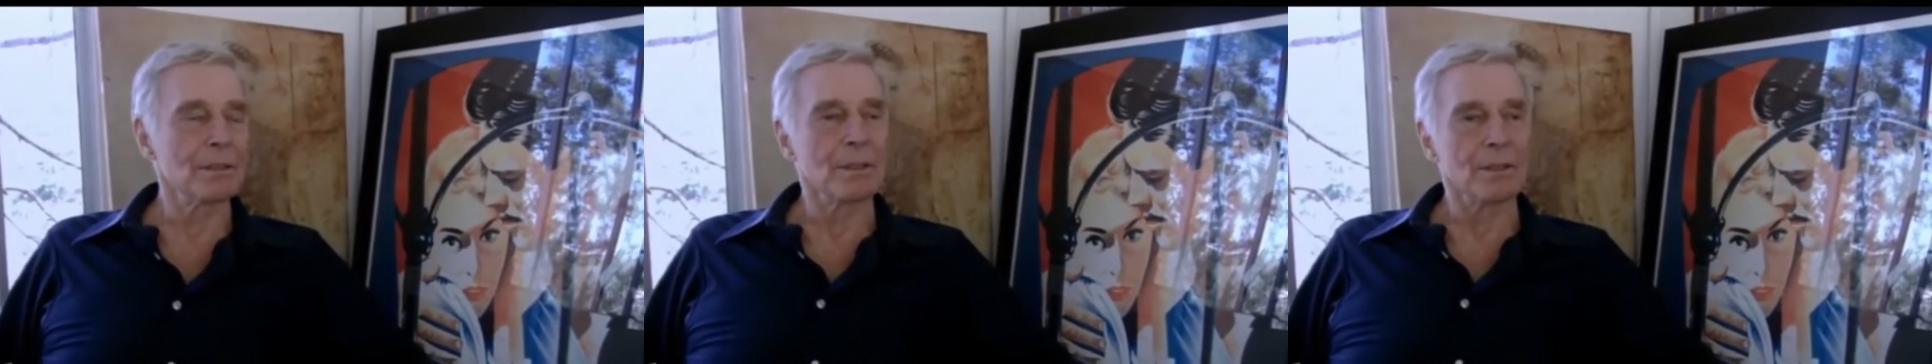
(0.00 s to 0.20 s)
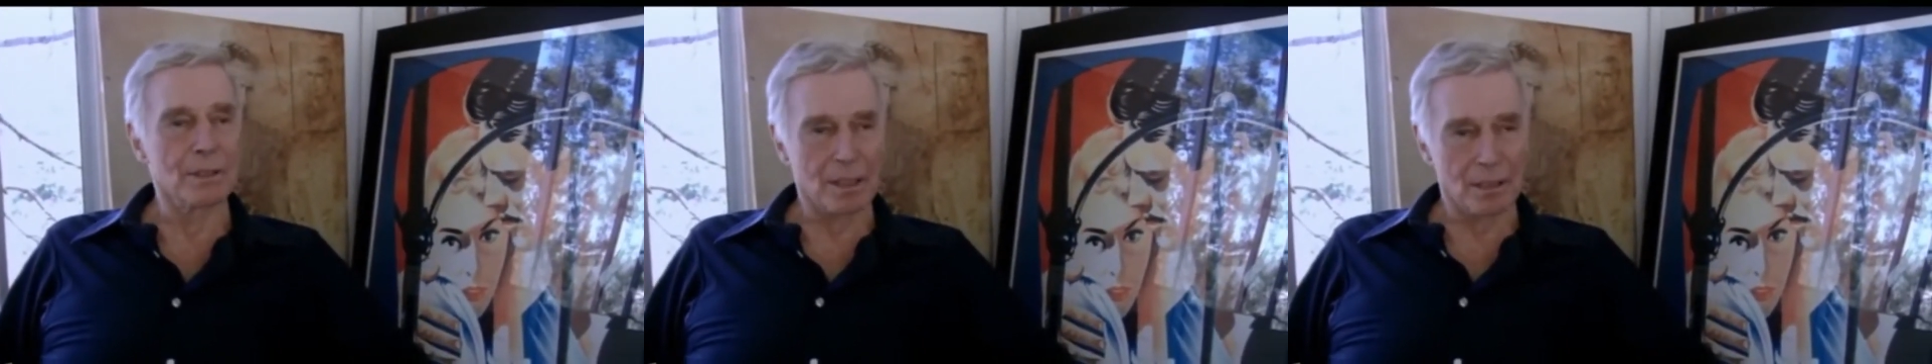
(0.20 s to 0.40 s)

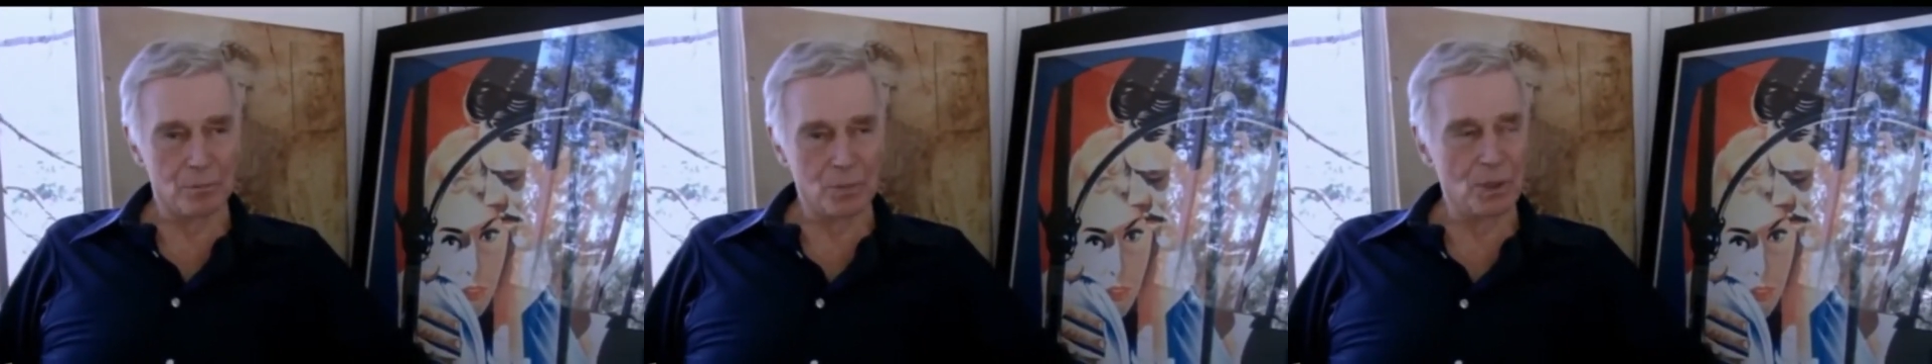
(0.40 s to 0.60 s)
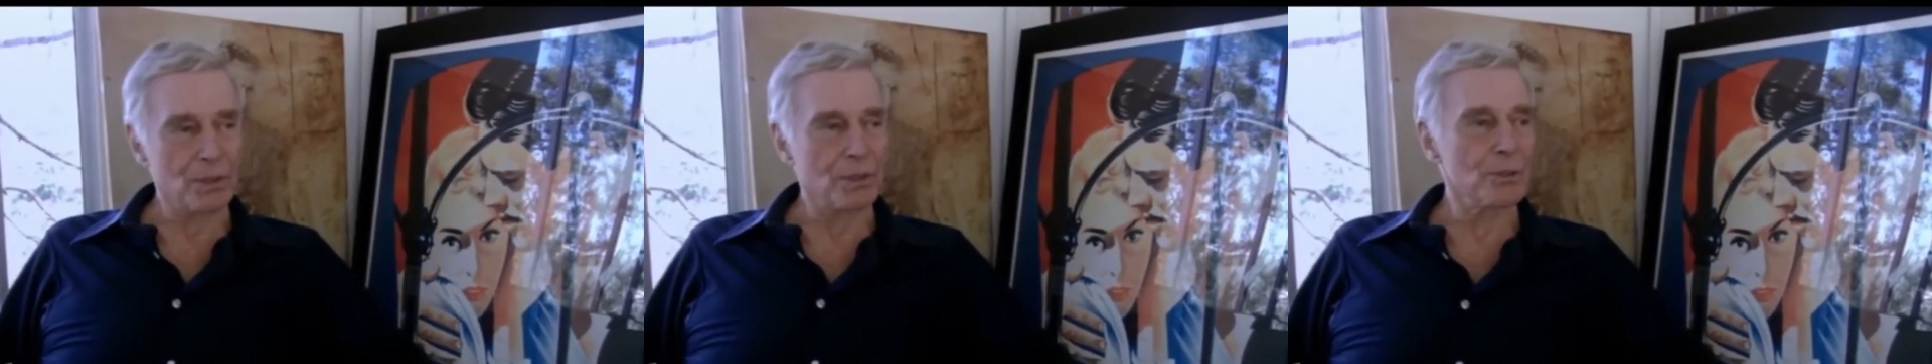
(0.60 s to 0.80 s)
in
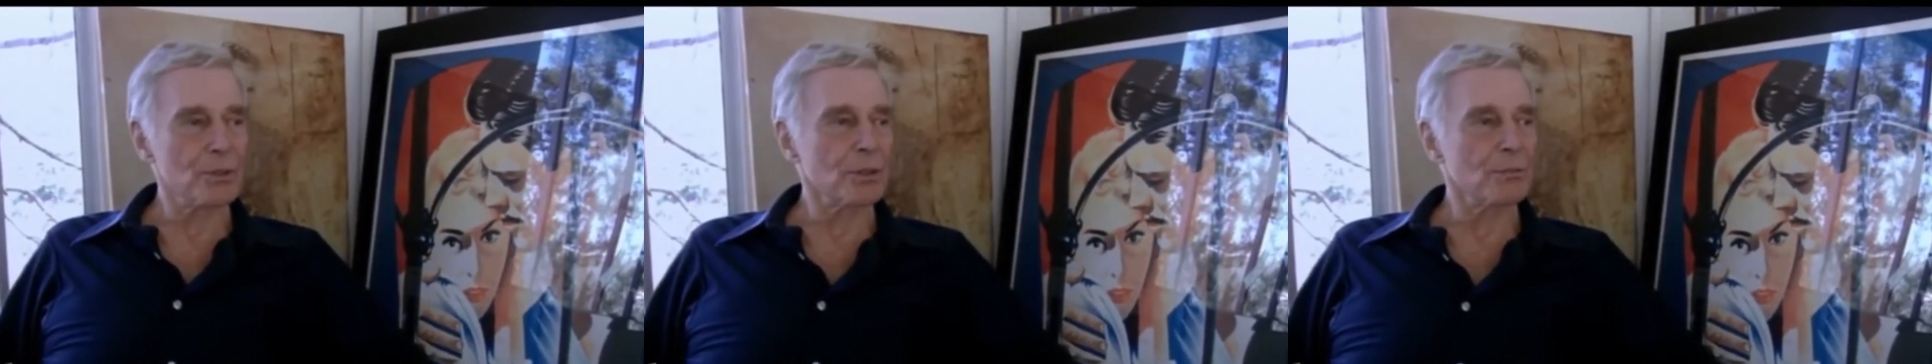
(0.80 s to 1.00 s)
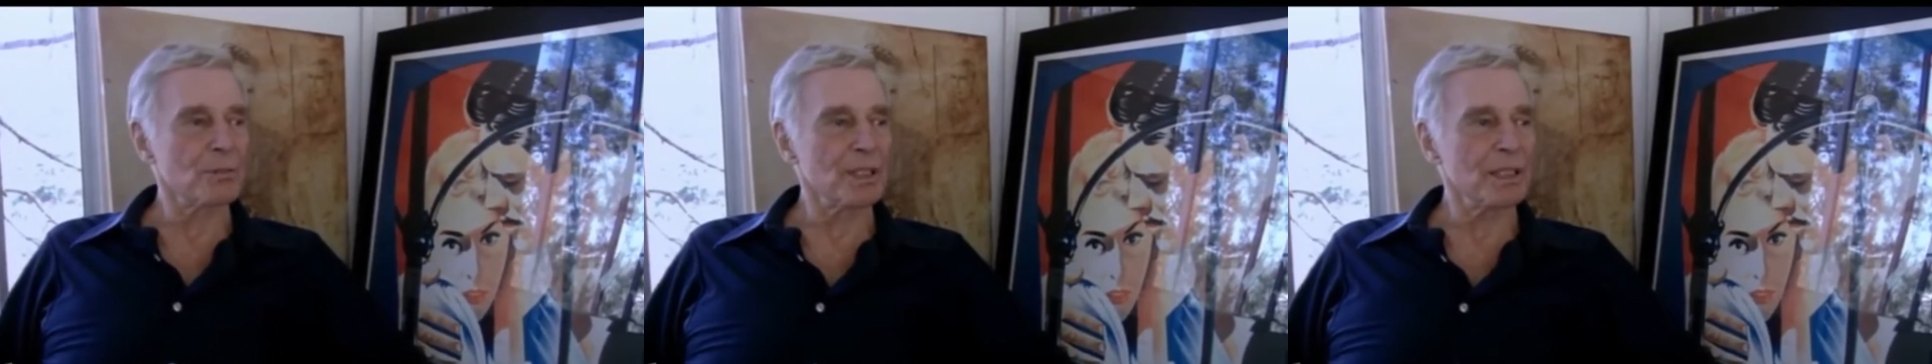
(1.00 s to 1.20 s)

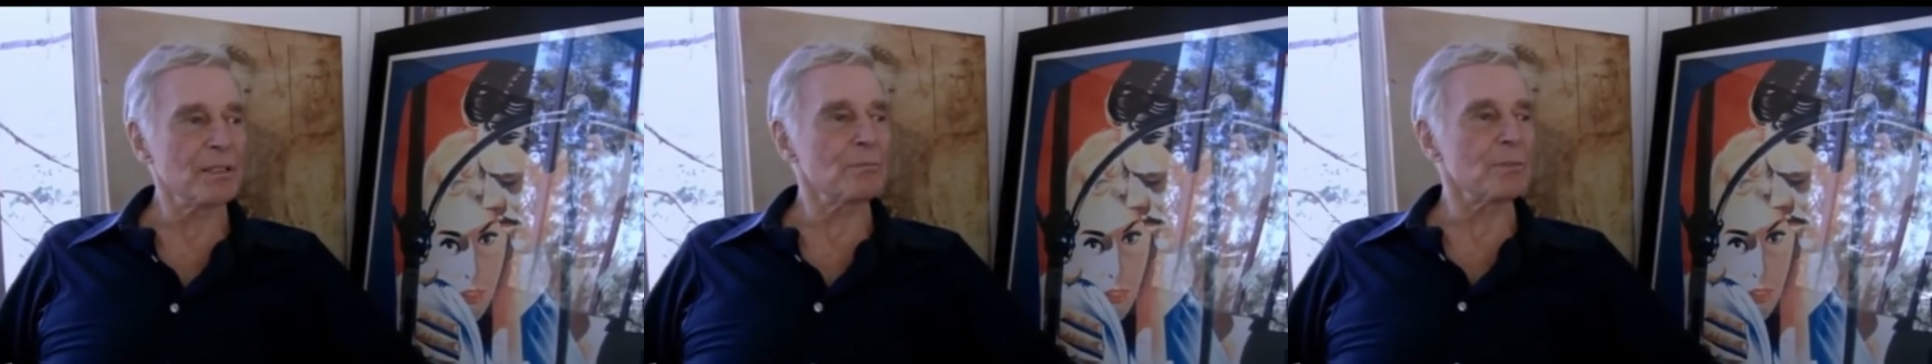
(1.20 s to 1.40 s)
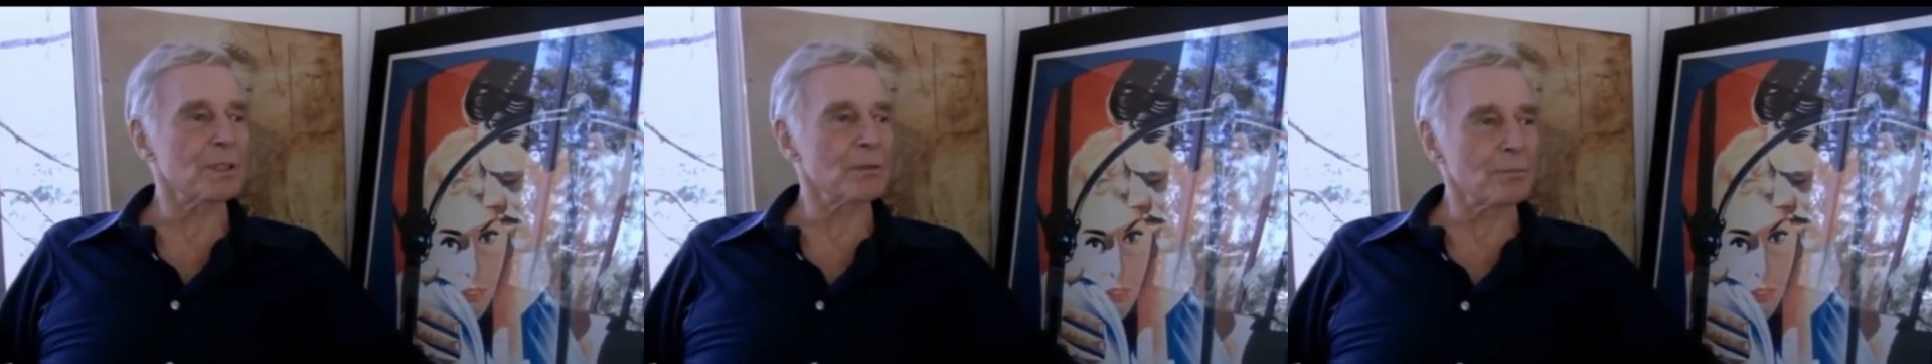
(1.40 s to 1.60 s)
pictures
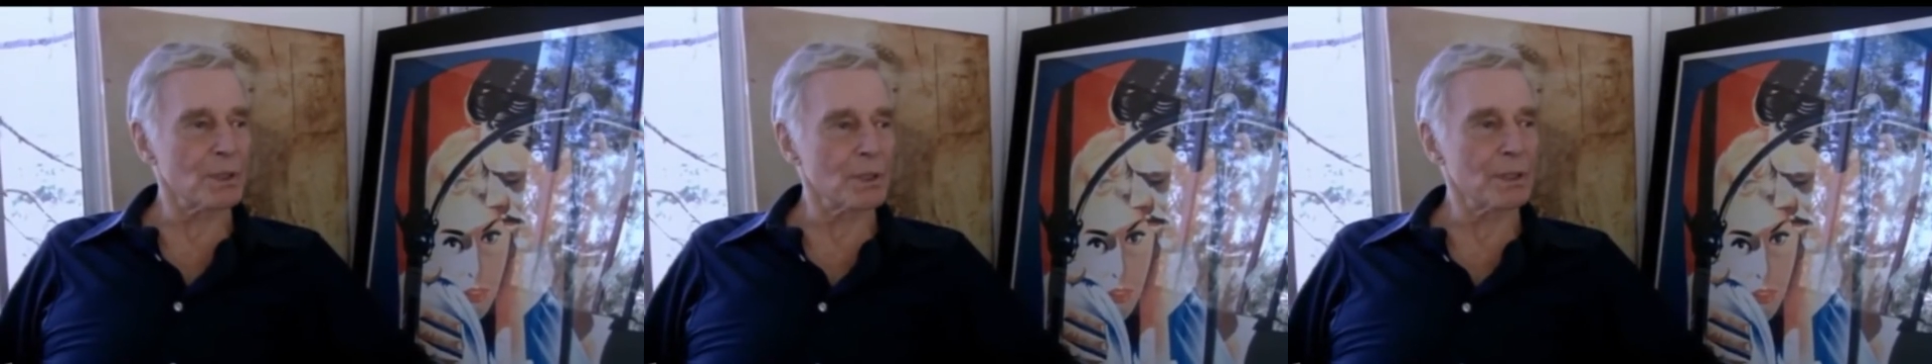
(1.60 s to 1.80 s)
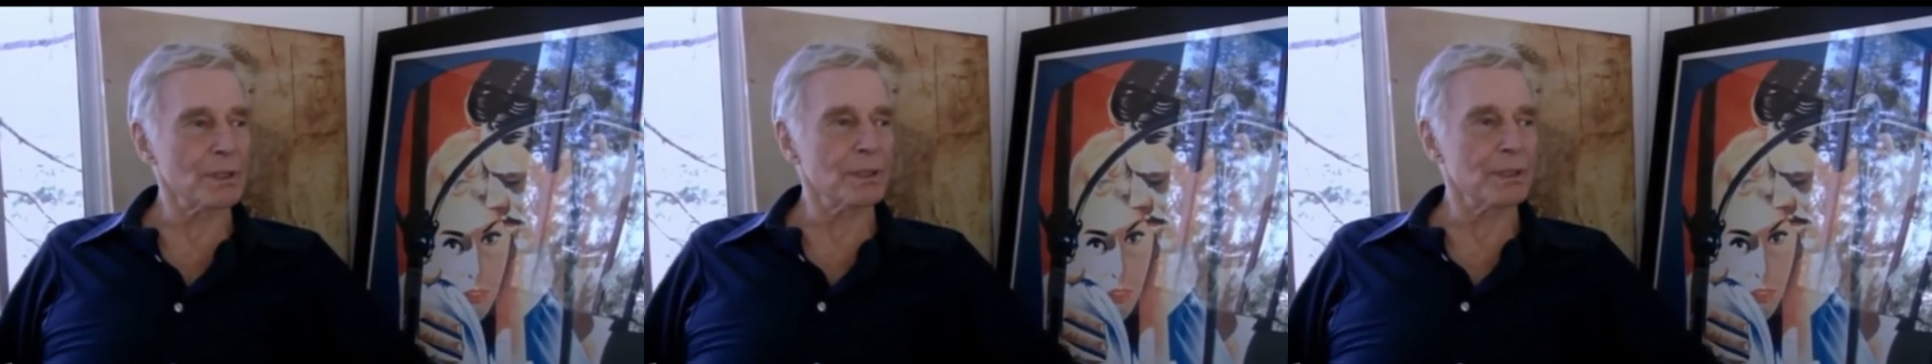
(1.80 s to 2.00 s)
where the
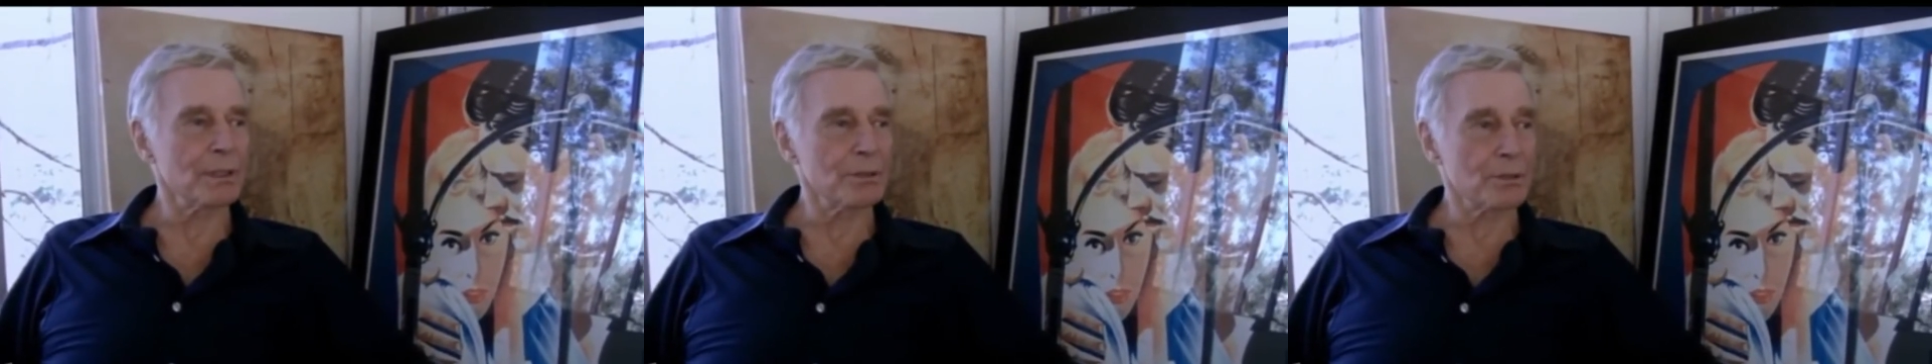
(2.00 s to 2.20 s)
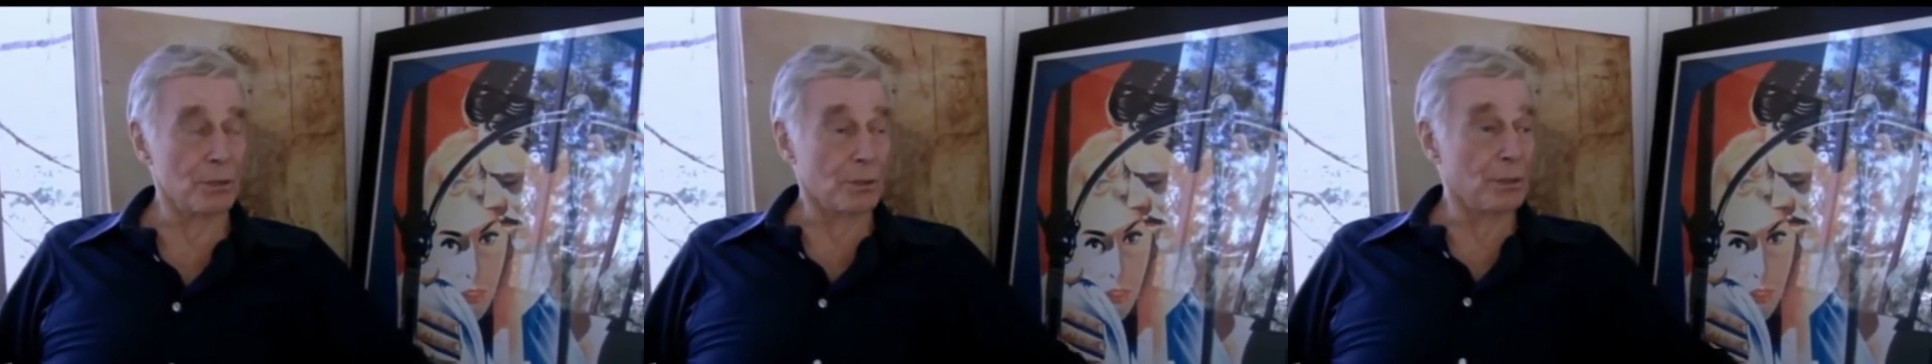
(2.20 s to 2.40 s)

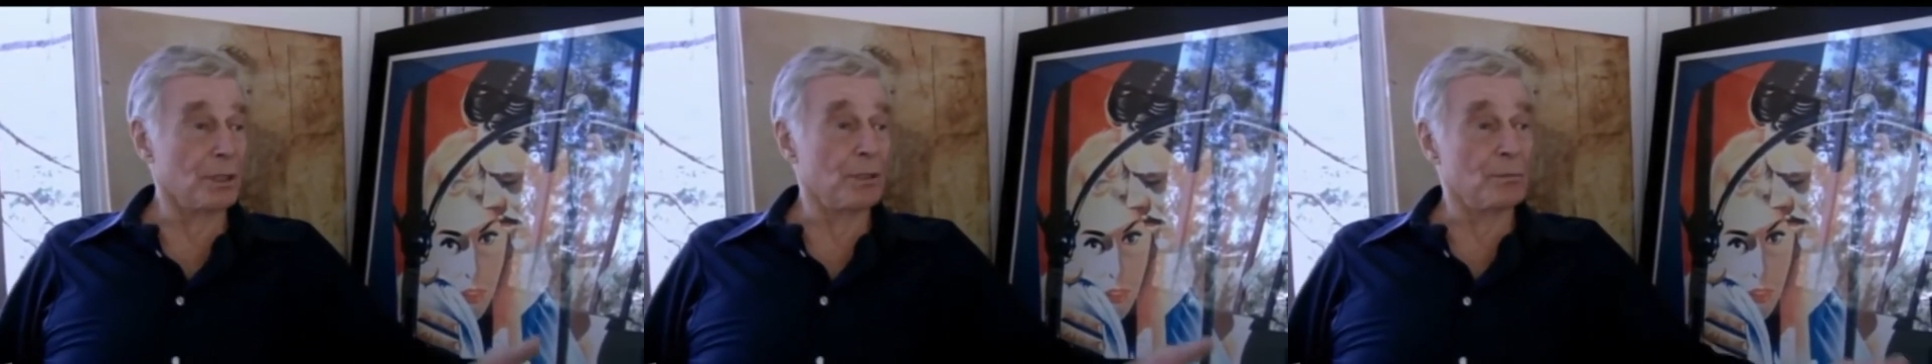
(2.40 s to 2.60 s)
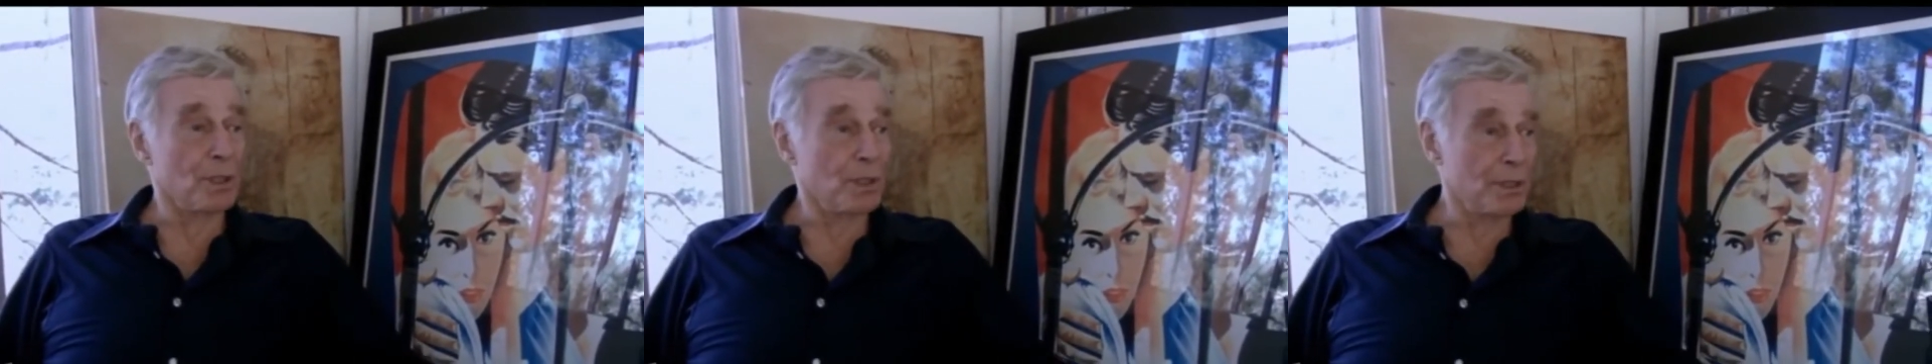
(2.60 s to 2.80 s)

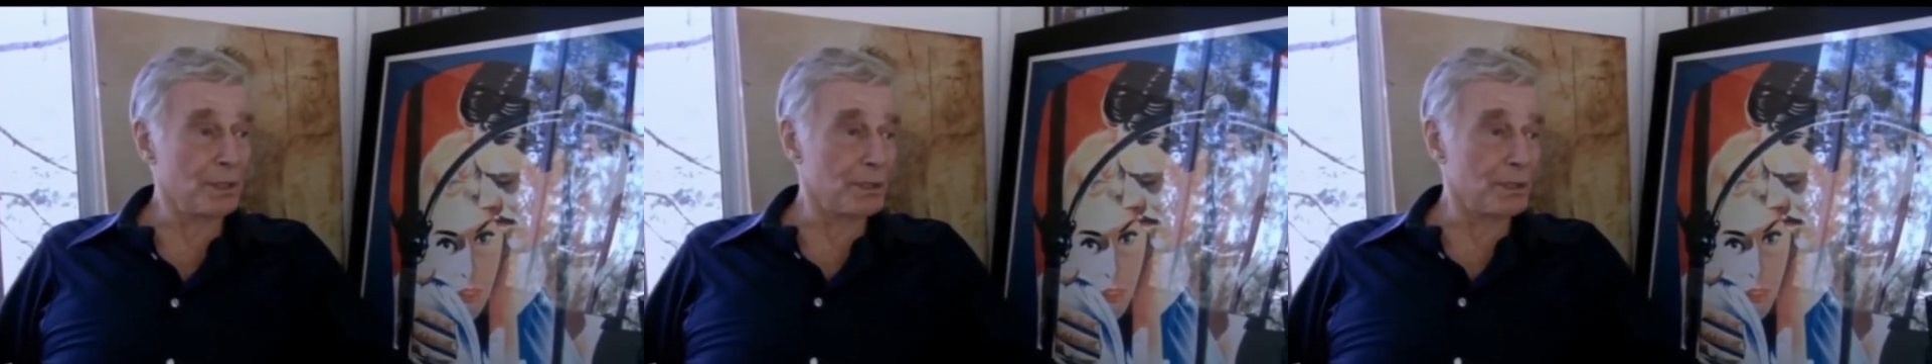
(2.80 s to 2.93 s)
challenge for